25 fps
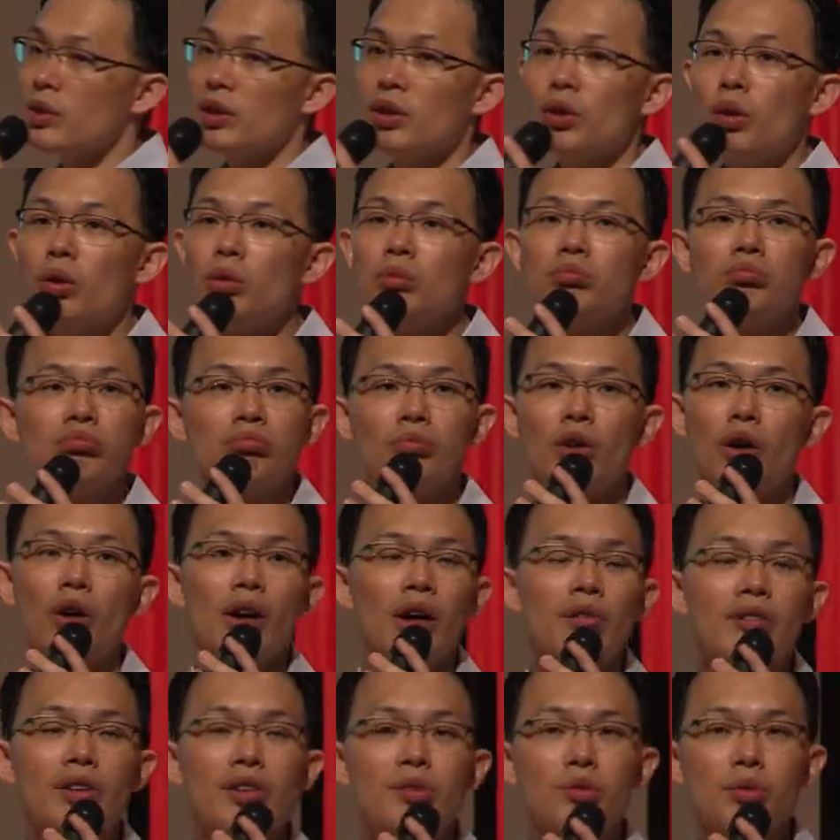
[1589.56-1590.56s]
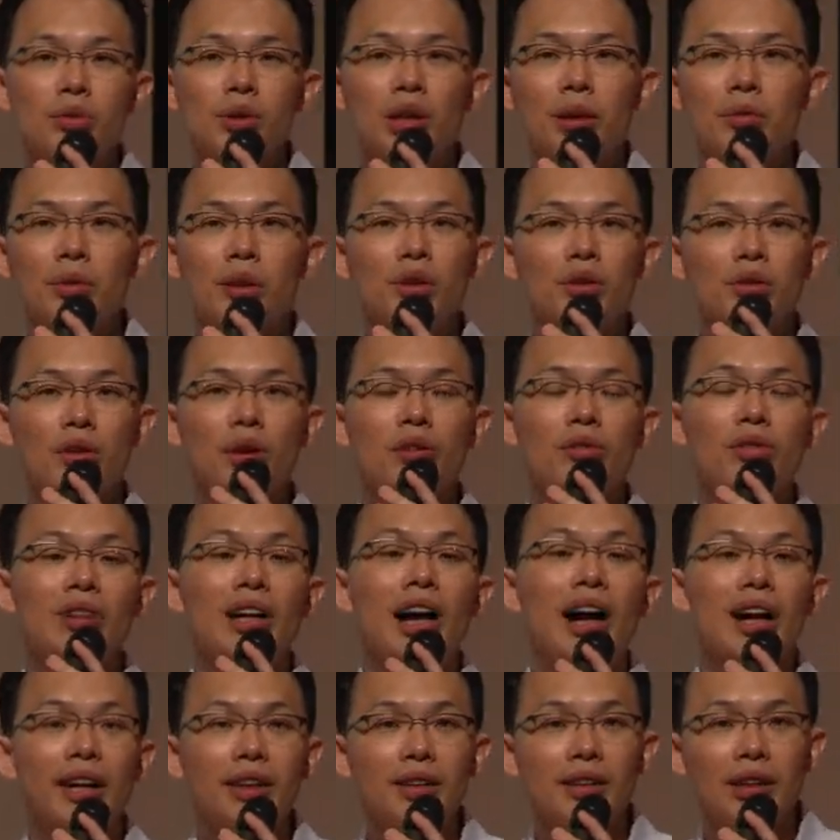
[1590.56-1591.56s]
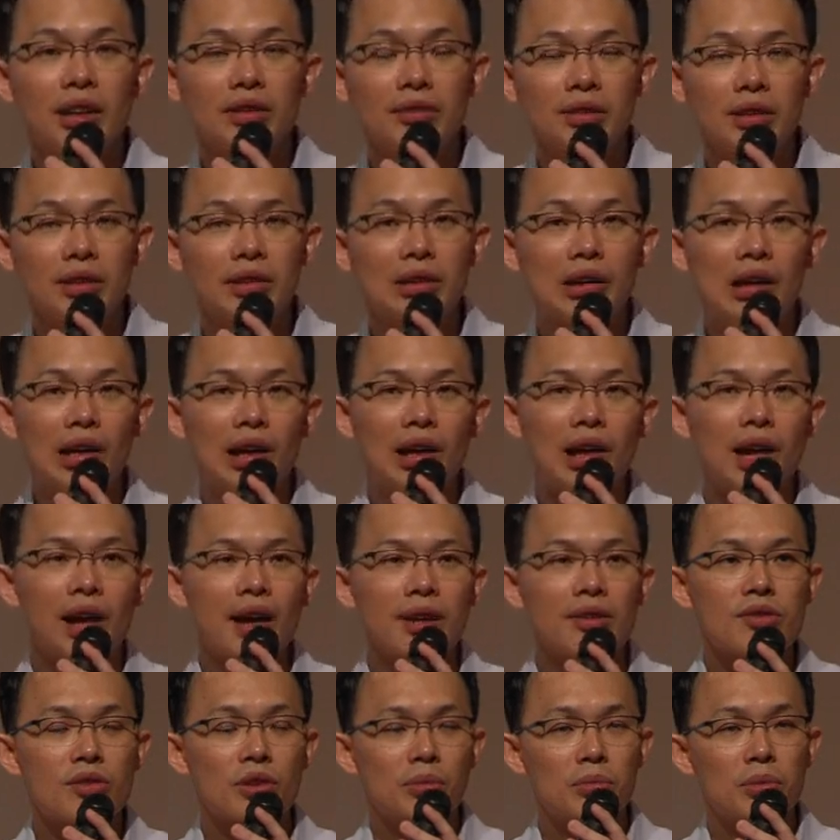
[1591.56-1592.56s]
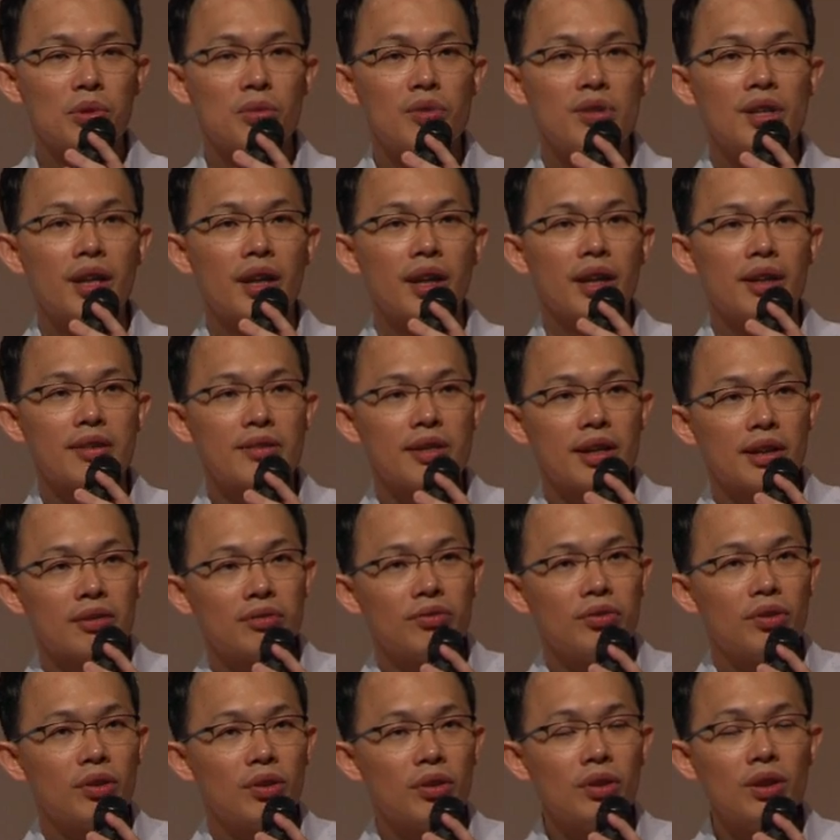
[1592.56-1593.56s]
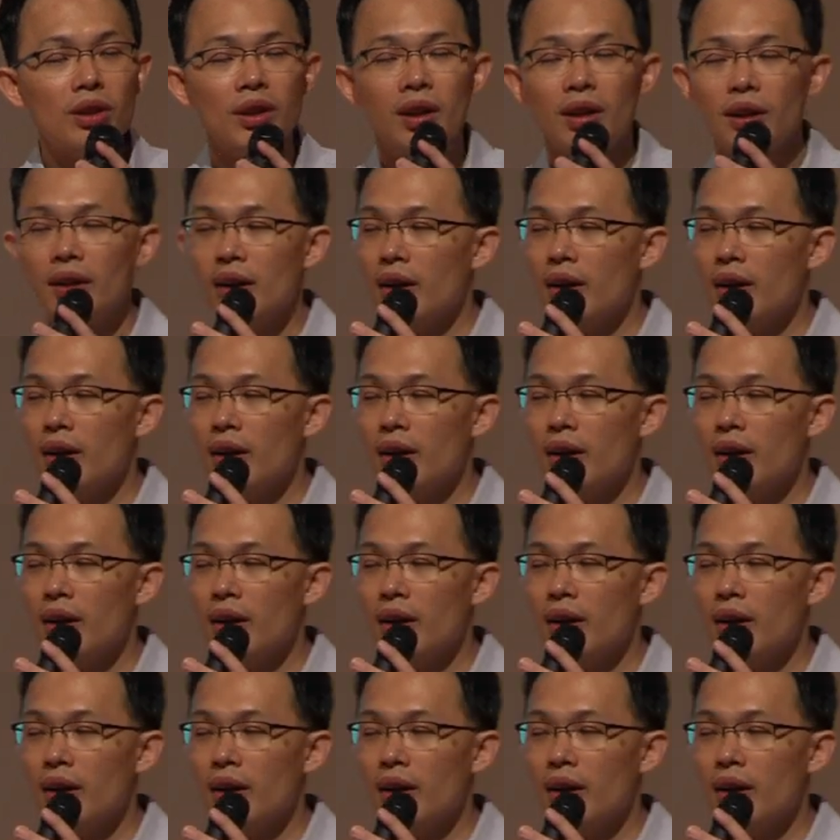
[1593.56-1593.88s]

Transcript: we know not every student wants to offer higher level art or music at Sec 4.